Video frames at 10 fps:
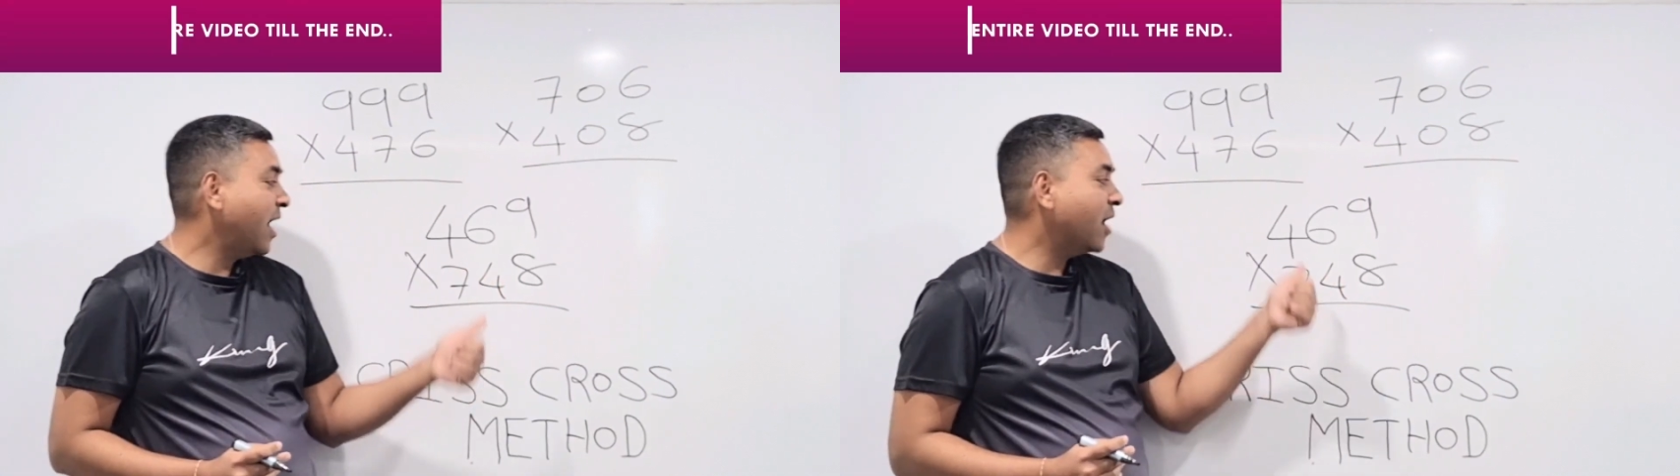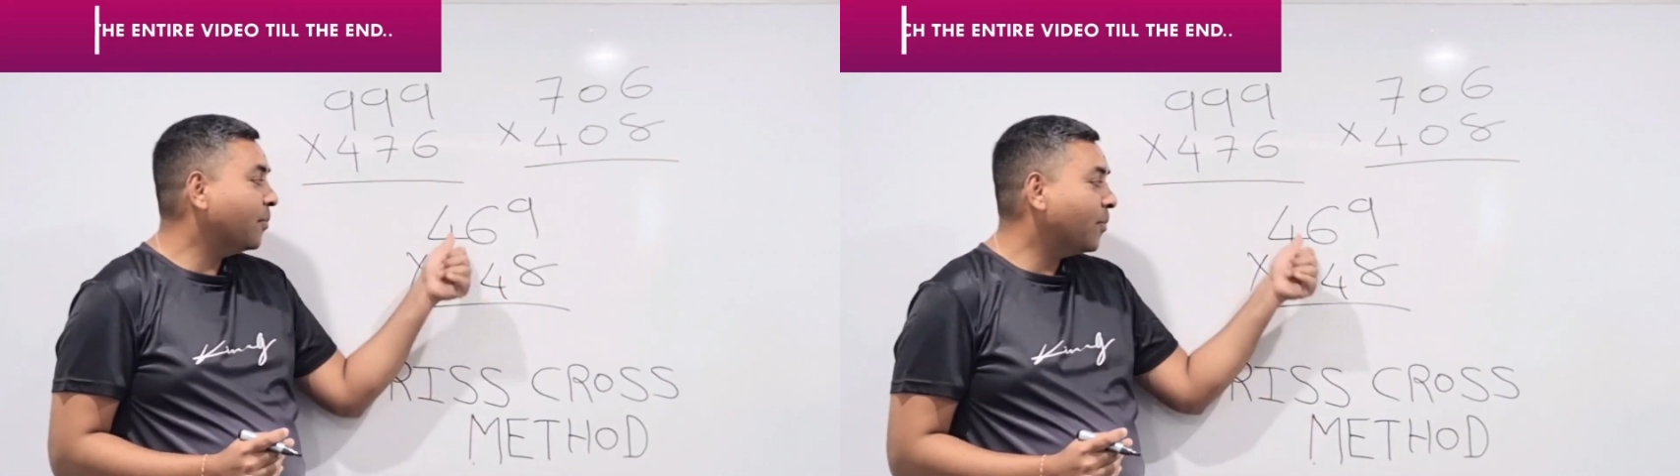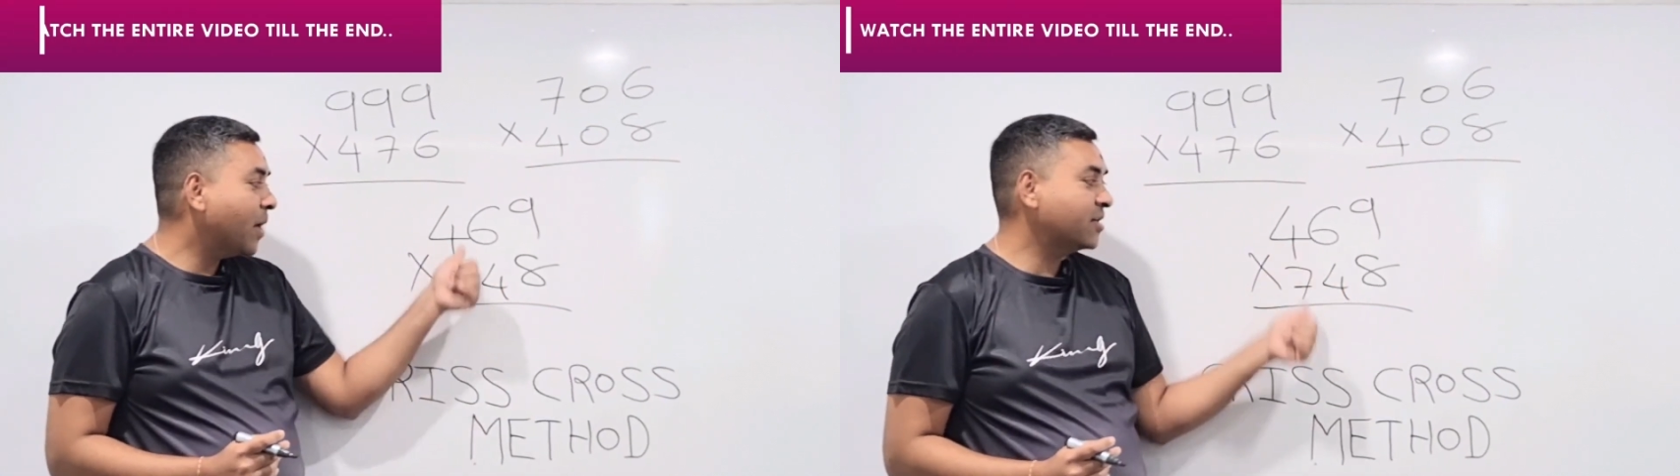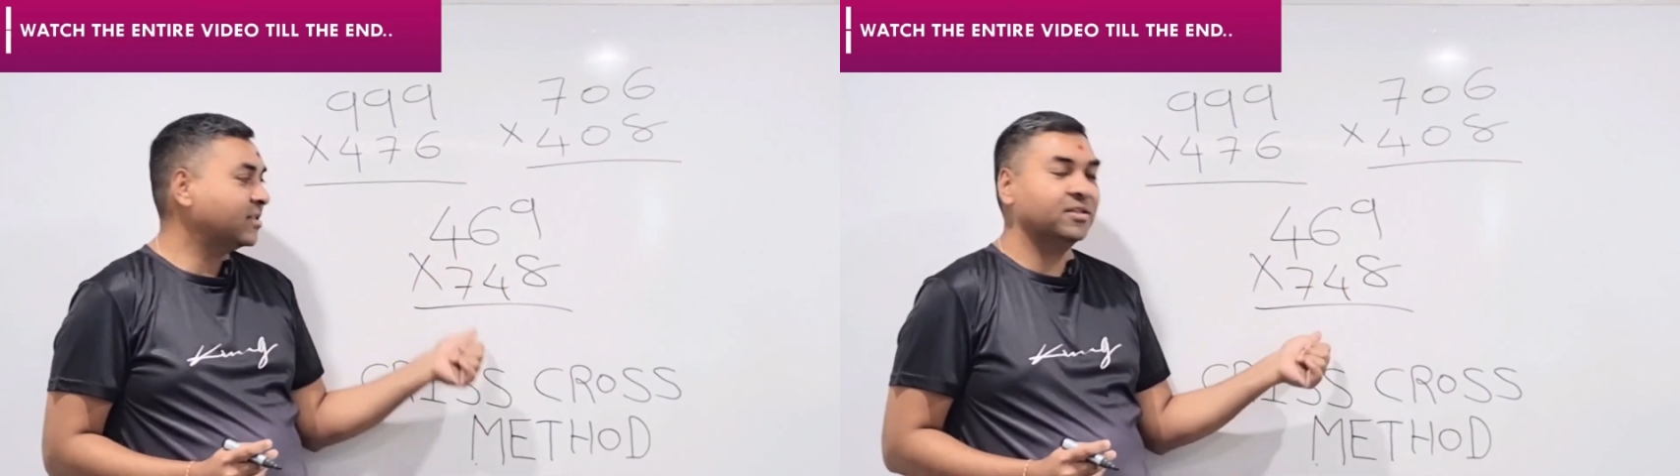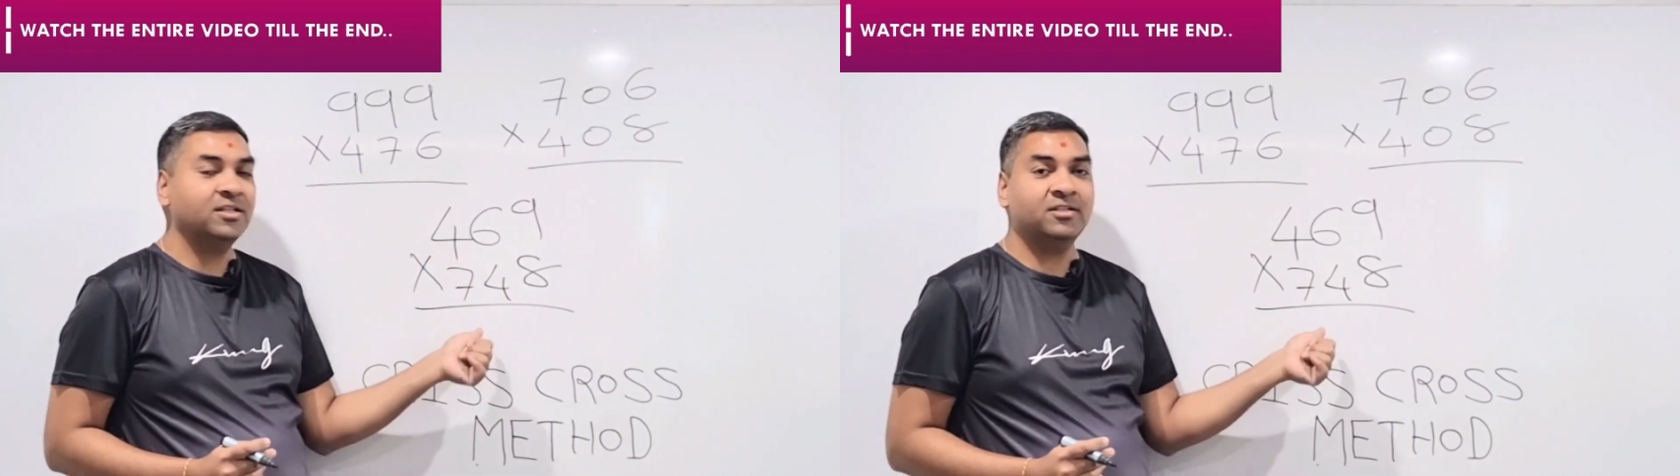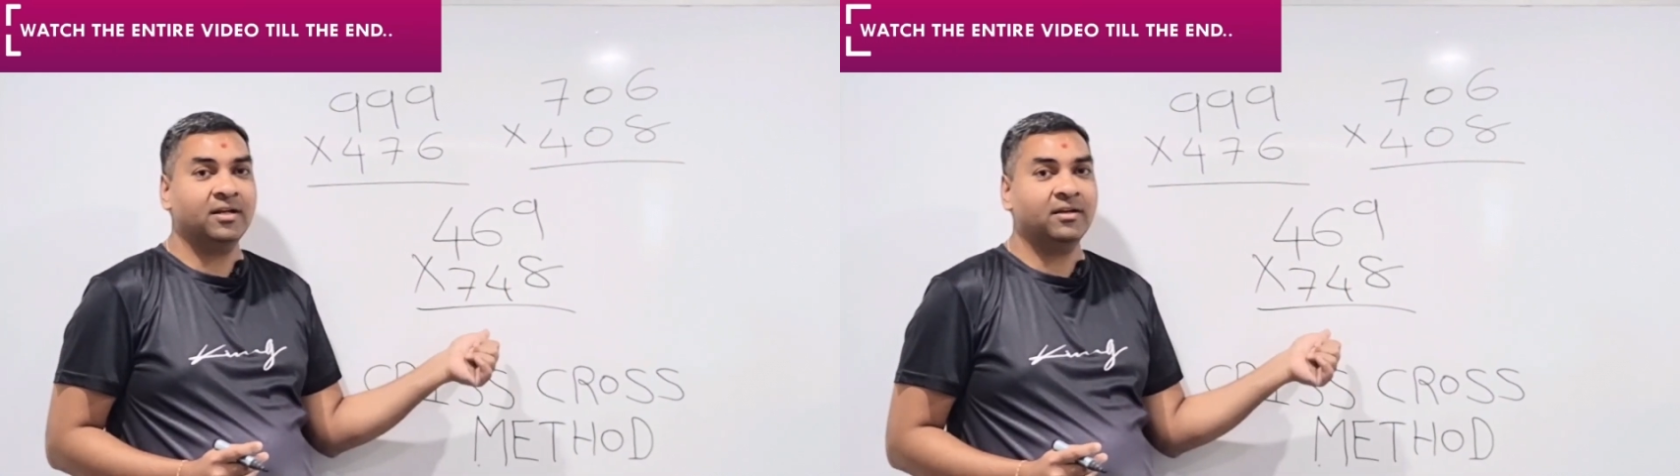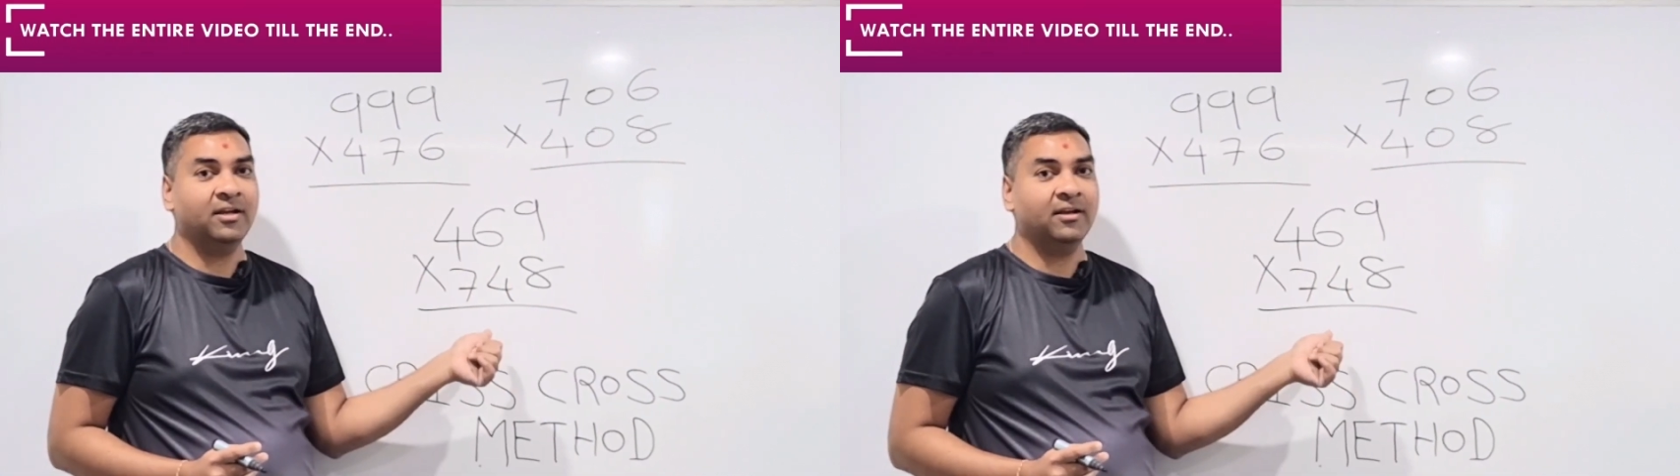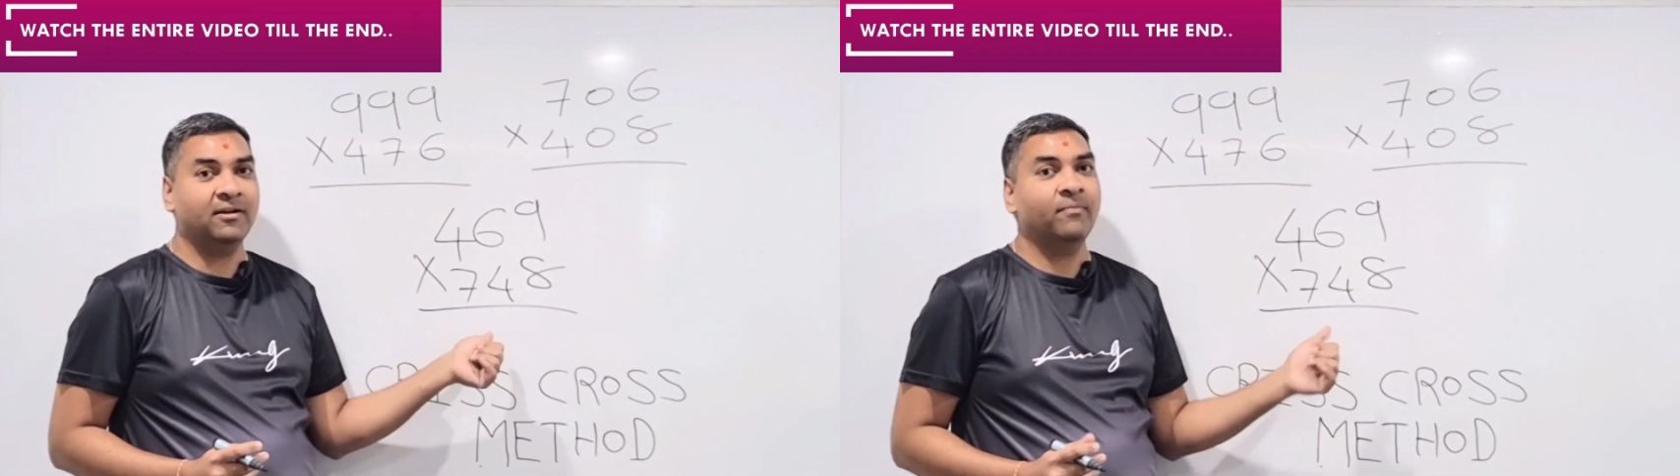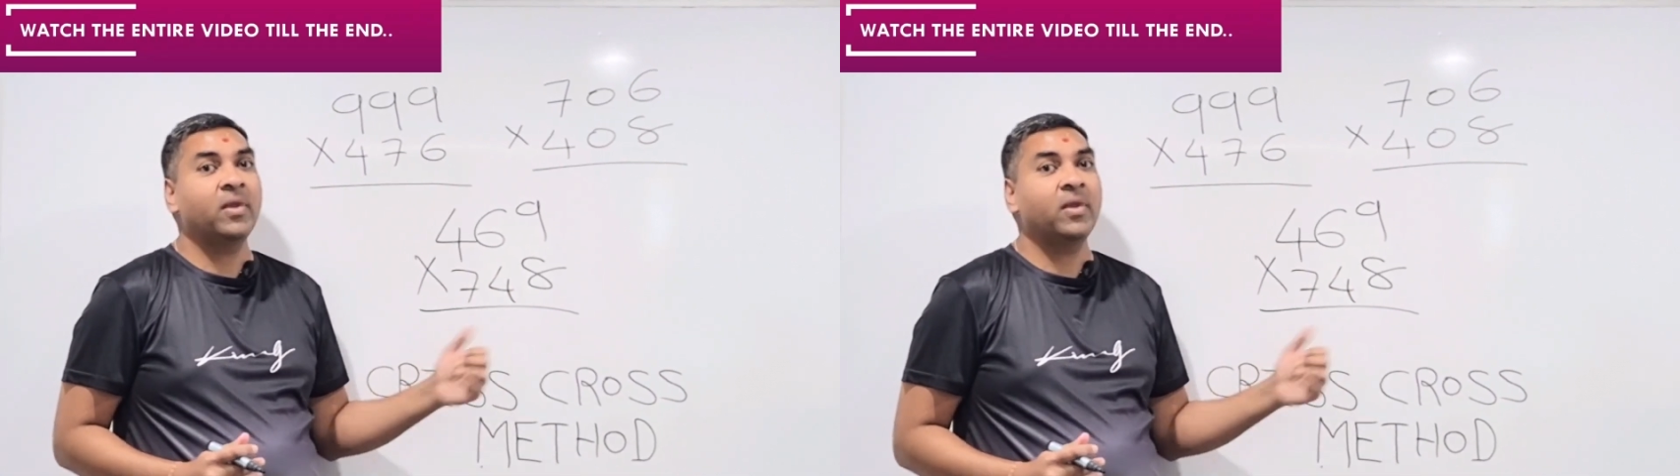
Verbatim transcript: and master this technique.